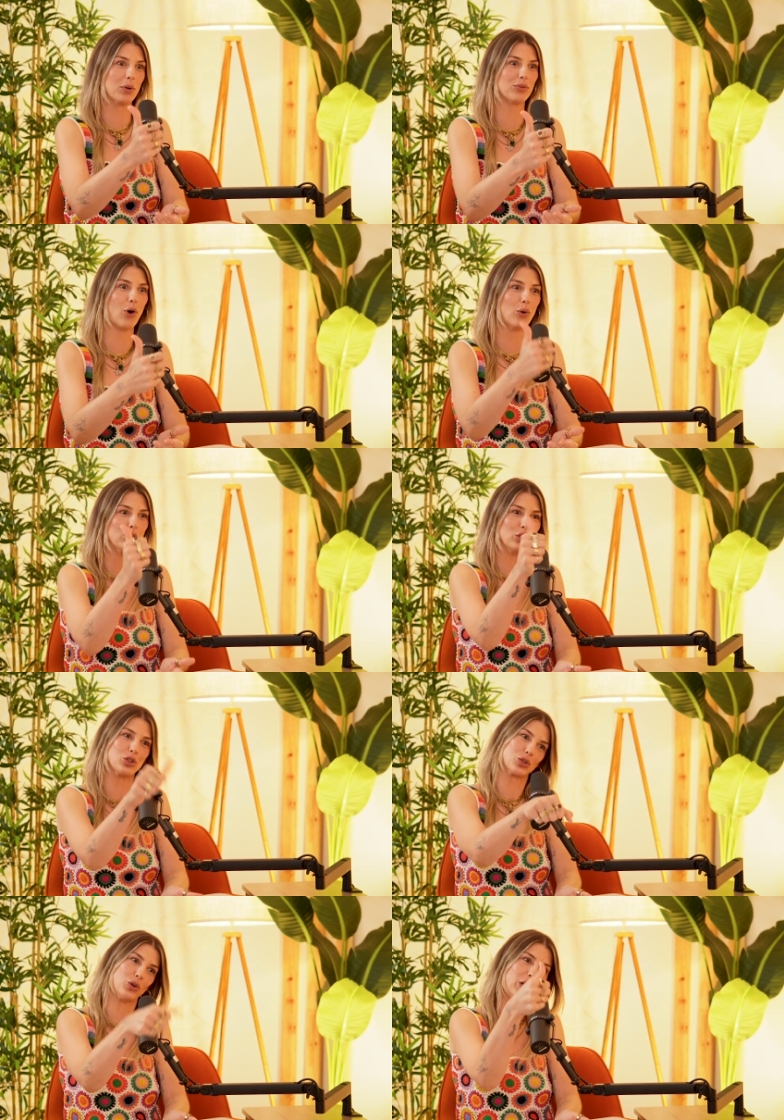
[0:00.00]
up your phone and you
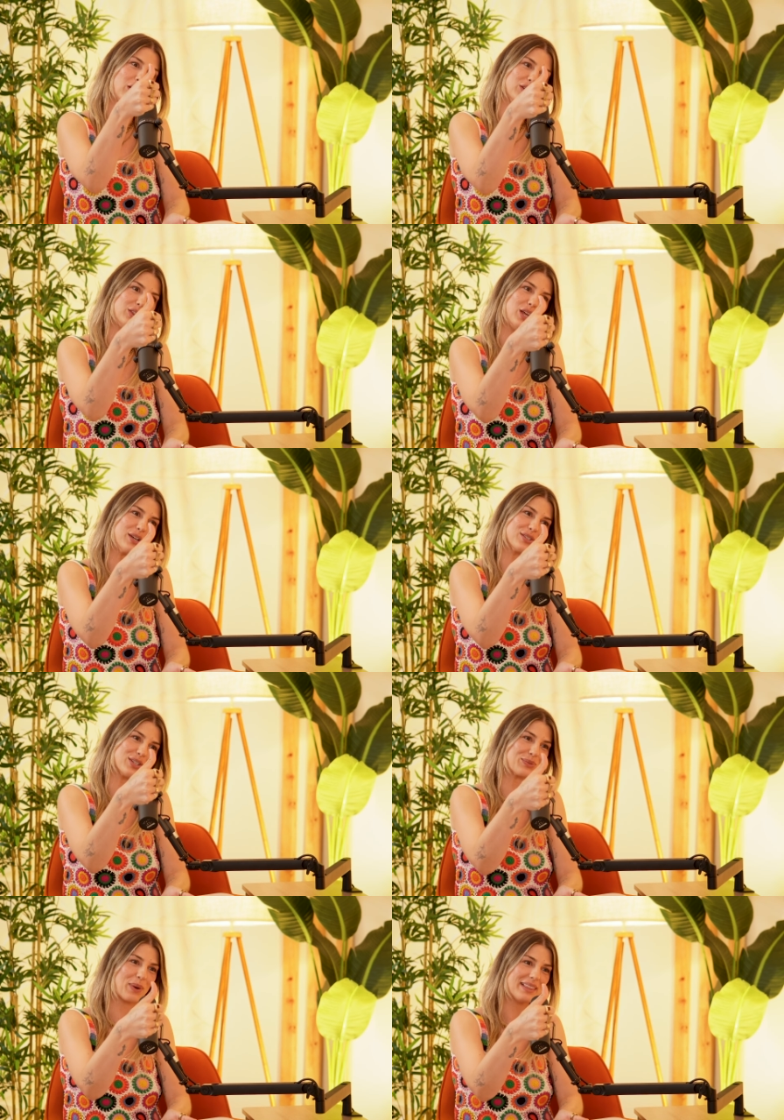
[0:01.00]
just click on the thing
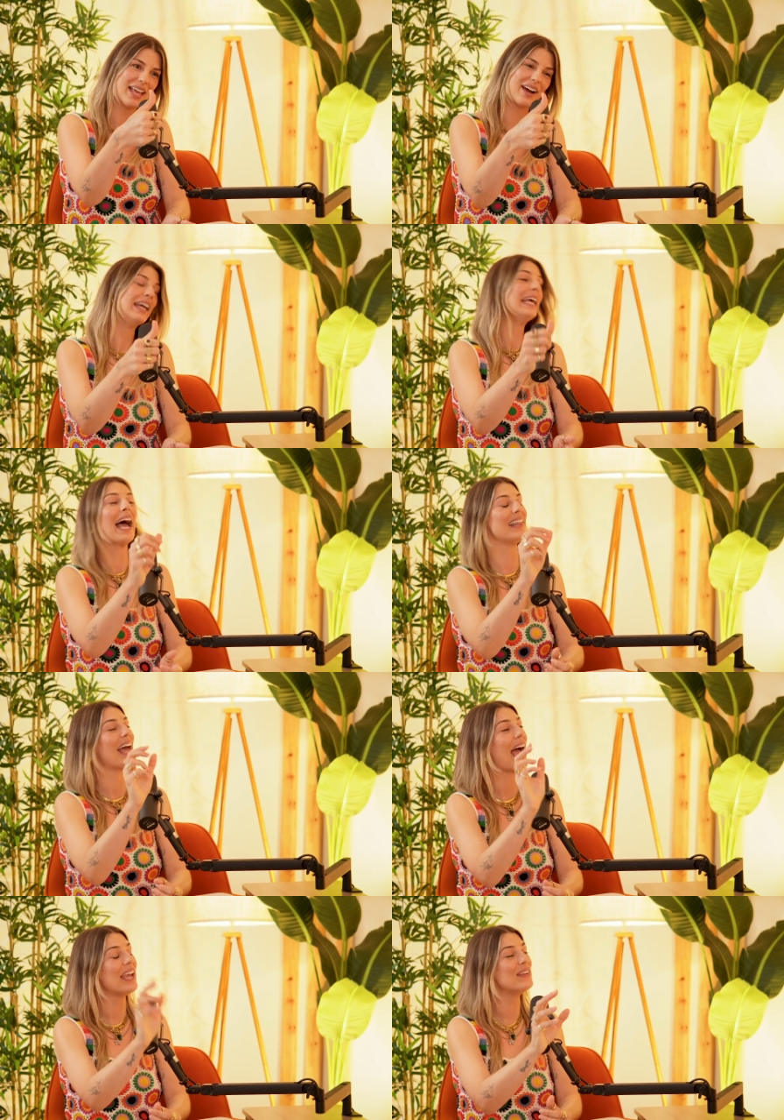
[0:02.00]
because it's right there. I,
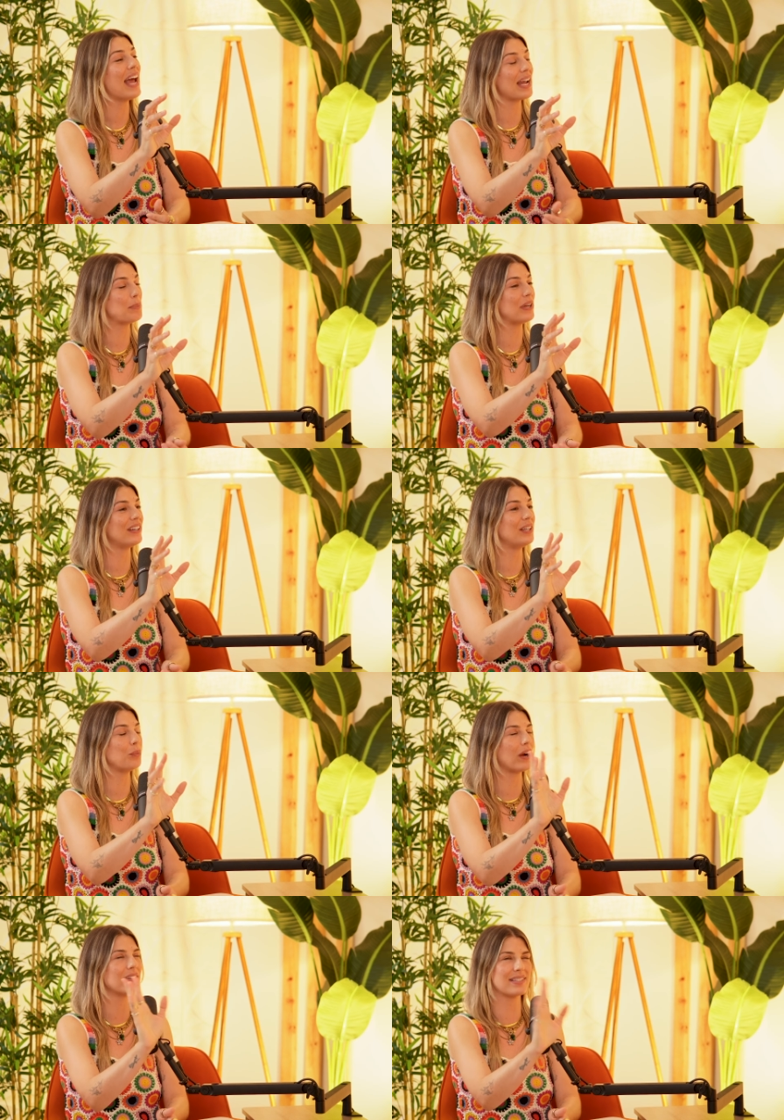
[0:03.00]
I, even had a
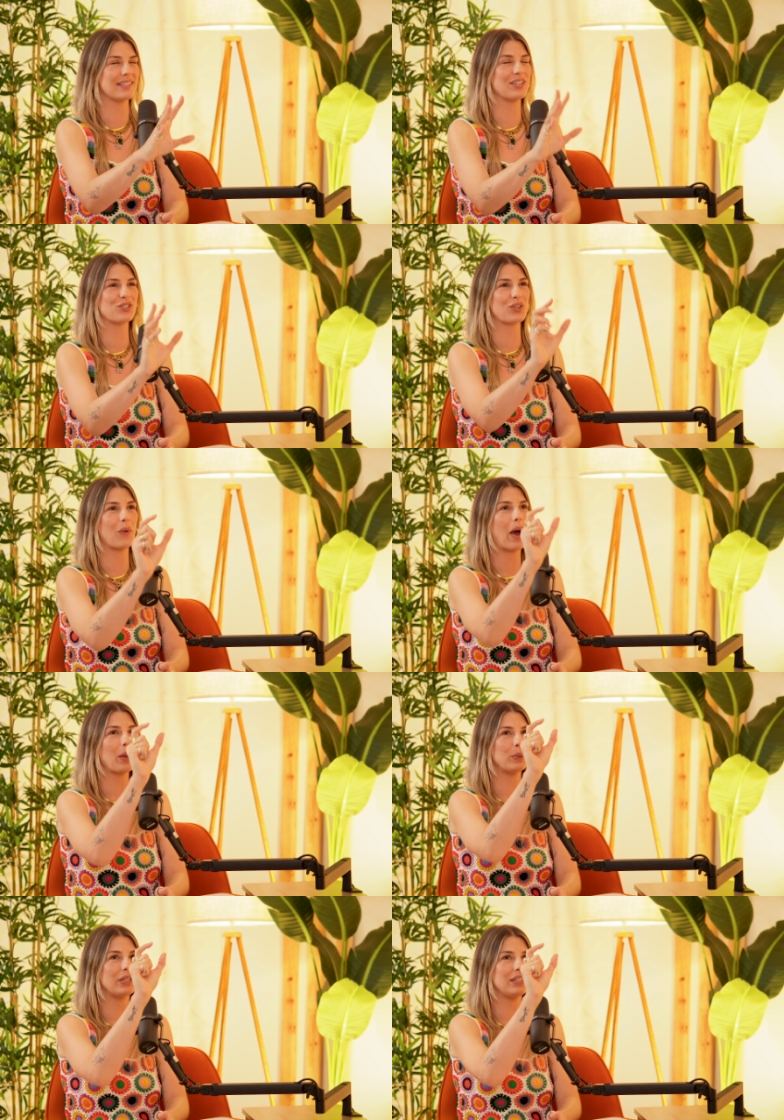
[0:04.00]
period where this is years ago,
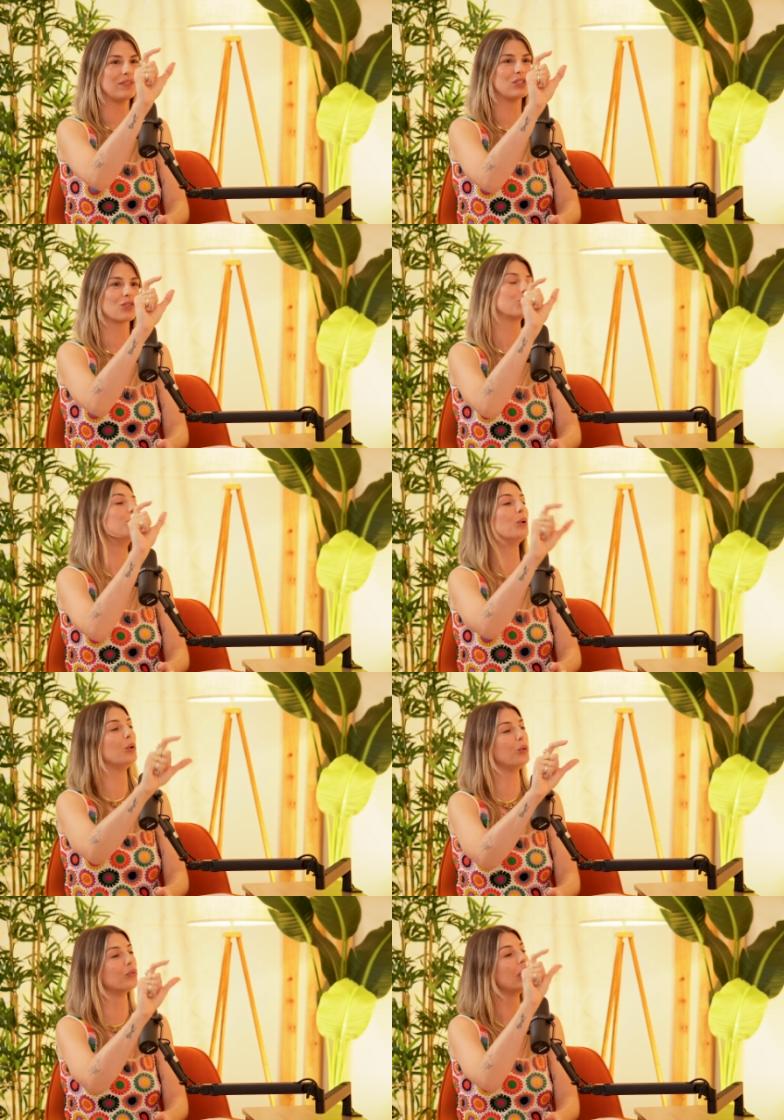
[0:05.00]
I would even just
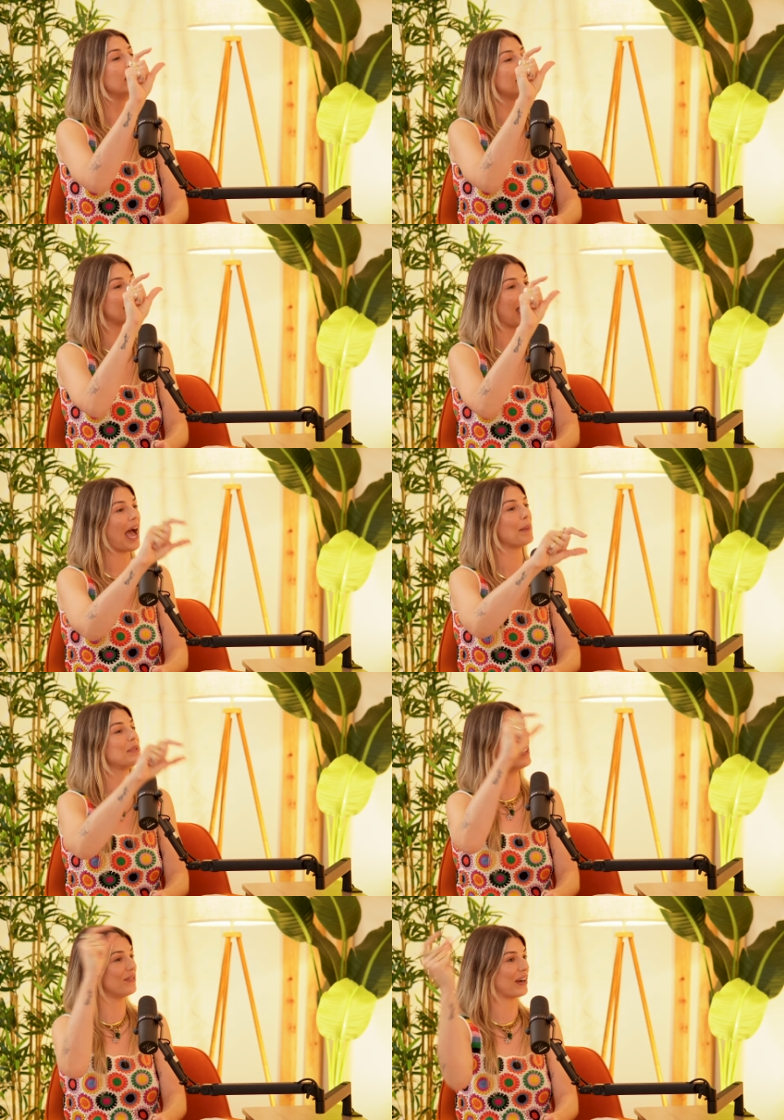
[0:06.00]
move the
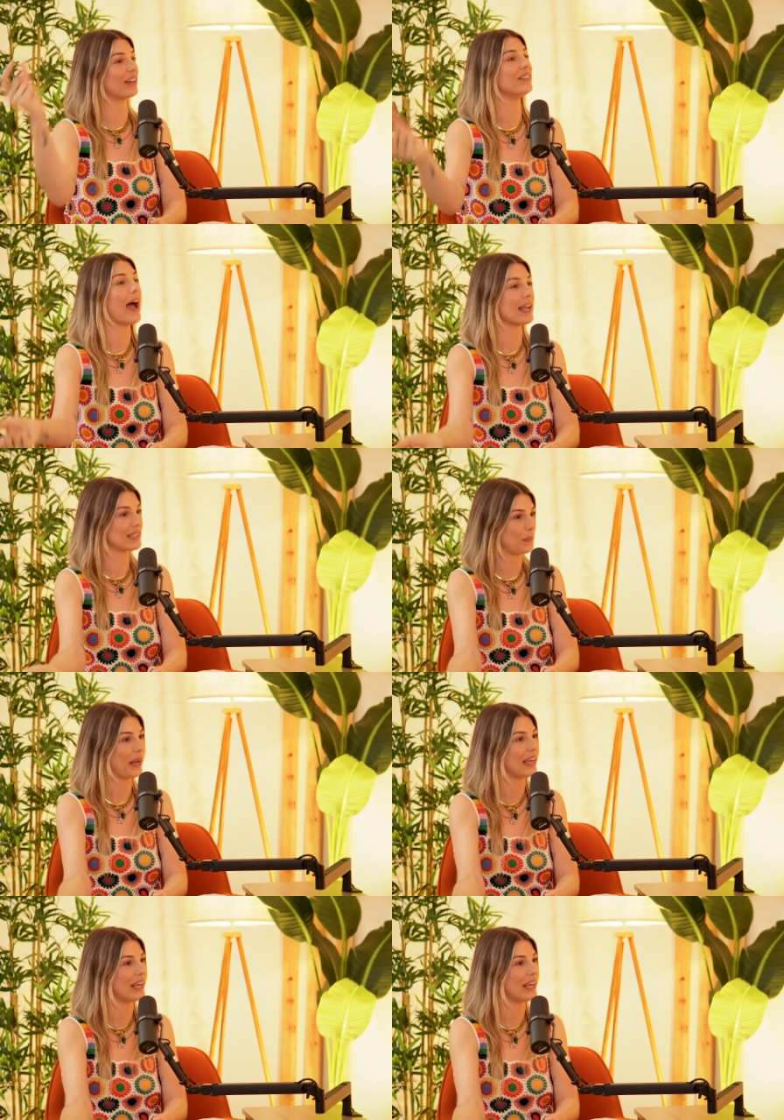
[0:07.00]
app to the very last